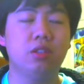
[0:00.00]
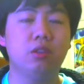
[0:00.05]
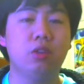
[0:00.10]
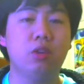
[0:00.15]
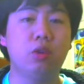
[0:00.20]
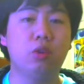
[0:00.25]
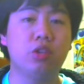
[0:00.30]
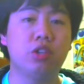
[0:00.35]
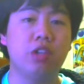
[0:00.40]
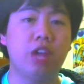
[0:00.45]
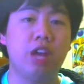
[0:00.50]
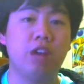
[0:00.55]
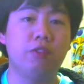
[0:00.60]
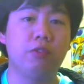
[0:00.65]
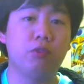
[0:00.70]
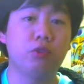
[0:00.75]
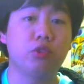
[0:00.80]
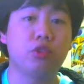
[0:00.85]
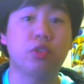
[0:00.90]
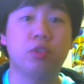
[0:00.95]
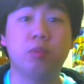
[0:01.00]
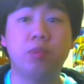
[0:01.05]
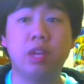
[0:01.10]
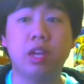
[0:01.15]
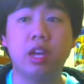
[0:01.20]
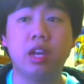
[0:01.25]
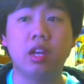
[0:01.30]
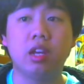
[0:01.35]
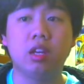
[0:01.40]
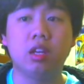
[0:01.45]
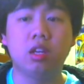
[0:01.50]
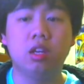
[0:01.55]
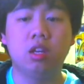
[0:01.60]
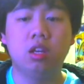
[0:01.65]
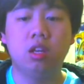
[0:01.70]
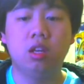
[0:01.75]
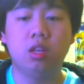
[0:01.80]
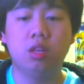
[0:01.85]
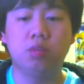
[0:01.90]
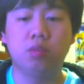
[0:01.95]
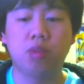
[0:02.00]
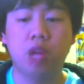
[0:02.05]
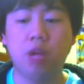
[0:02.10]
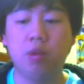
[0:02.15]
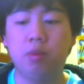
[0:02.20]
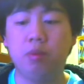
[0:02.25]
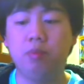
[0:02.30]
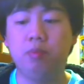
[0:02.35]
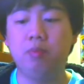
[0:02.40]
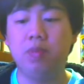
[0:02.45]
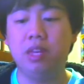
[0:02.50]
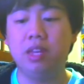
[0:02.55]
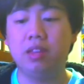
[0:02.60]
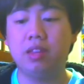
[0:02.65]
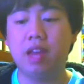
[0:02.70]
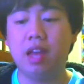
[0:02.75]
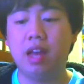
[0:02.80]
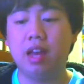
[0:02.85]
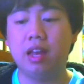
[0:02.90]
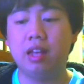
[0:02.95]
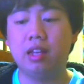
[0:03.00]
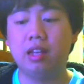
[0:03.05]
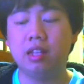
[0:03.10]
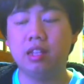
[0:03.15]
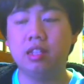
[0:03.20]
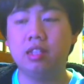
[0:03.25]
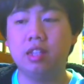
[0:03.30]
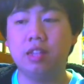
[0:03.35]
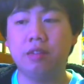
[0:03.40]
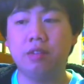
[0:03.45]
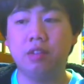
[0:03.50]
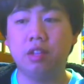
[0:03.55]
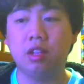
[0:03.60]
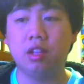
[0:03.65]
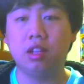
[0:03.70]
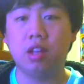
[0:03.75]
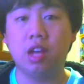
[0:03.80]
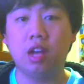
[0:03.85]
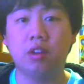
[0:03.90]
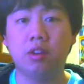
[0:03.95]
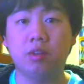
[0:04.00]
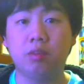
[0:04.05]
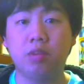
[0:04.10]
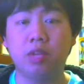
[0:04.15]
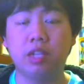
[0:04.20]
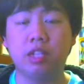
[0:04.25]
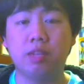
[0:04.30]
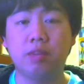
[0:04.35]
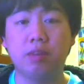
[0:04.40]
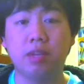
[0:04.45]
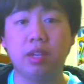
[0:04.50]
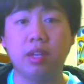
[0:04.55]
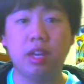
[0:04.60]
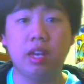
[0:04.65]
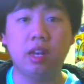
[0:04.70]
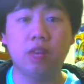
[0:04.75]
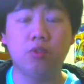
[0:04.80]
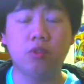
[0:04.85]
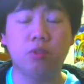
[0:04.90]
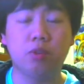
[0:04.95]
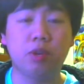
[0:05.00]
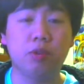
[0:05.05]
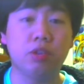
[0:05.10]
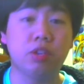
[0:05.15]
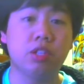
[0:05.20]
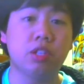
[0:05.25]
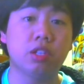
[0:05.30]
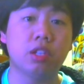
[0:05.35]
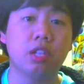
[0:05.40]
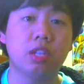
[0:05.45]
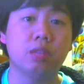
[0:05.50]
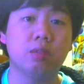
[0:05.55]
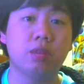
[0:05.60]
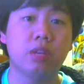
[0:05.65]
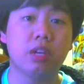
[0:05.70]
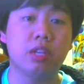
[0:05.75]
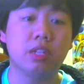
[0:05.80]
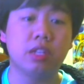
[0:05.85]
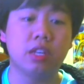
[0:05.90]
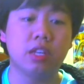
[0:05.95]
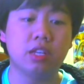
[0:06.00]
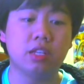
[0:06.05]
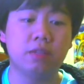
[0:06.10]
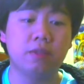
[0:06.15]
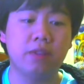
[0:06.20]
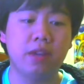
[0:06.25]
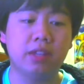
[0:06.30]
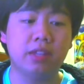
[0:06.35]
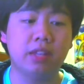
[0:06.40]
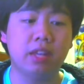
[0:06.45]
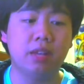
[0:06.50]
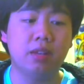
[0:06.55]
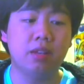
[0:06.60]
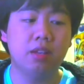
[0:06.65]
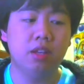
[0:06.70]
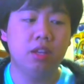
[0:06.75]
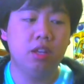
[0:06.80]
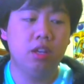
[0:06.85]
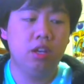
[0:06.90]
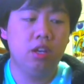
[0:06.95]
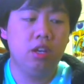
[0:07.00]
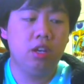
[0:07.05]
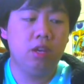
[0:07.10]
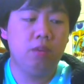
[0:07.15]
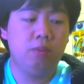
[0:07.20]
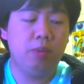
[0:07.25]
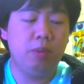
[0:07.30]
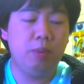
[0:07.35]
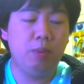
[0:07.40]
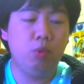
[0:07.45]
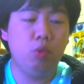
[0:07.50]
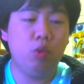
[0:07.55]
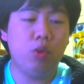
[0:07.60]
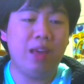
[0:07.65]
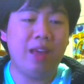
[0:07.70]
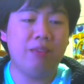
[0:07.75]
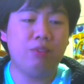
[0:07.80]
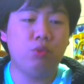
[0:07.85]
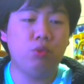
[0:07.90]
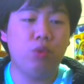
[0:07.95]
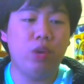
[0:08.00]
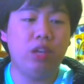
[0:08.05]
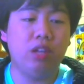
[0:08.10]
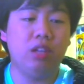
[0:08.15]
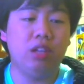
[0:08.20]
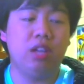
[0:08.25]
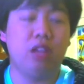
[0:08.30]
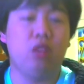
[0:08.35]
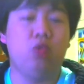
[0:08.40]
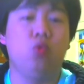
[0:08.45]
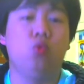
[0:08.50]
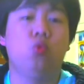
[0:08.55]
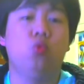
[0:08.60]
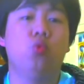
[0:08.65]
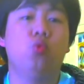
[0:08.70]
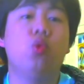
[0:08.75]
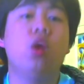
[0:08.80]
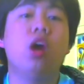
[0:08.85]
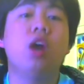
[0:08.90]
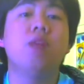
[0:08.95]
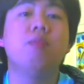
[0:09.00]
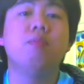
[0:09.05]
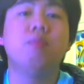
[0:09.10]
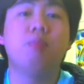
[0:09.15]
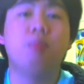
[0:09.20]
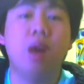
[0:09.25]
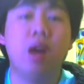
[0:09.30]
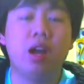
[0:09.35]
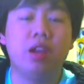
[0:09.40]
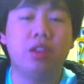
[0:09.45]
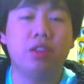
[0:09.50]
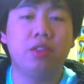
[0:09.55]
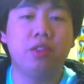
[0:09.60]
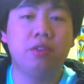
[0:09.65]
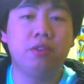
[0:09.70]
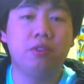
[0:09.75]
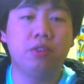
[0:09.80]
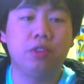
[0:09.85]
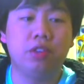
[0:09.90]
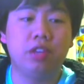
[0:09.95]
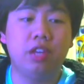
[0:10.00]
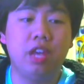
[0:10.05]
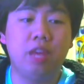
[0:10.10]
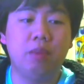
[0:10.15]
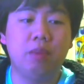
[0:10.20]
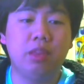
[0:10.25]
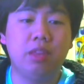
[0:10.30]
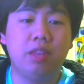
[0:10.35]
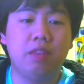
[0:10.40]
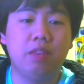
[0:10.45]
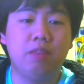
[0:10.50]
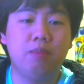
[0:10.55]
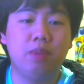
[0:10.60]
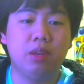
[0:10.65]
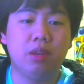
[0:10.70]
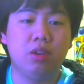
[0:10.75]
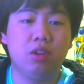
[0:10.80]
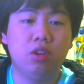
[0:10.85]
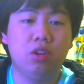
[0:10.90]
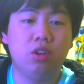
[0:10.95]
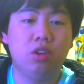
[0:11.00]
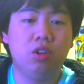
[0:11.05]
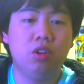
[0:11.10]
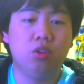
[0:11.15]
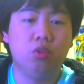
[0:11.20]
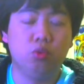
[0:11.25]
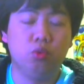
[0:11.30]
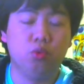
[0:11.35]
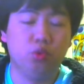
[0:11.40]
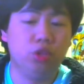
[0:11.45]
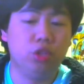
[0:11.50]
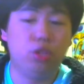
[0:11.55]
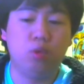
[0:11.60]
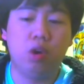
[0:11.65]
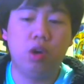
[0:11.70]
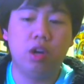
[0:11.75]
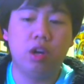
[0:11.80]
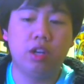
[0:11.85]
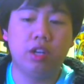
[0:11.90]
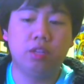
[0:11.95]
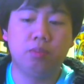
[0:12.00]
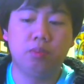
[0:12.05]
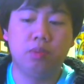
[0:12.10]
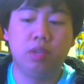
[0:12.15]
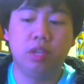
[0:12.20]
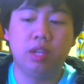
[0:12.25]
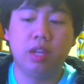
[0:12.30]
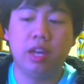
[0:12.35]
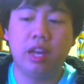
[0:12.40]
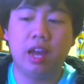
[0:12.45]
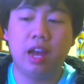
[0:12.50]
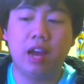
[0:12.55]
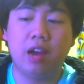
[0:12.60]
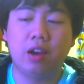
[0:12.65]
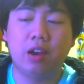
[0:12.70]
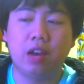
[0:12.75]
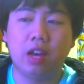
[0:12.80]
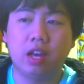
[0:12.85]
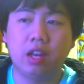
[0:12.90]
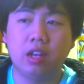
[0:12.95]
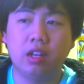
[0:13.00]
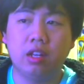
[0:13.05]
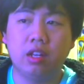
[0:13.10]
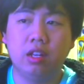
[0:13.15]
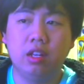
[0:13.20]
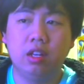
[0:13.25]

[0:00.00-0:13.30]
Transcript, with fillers: in which I've originally played. The problem being that, and this is definitely a lot of complaints I've been getting for my recent Let's Plays, is the fact that people would have to wait 1 month for the game that they've been really wanting to play out, and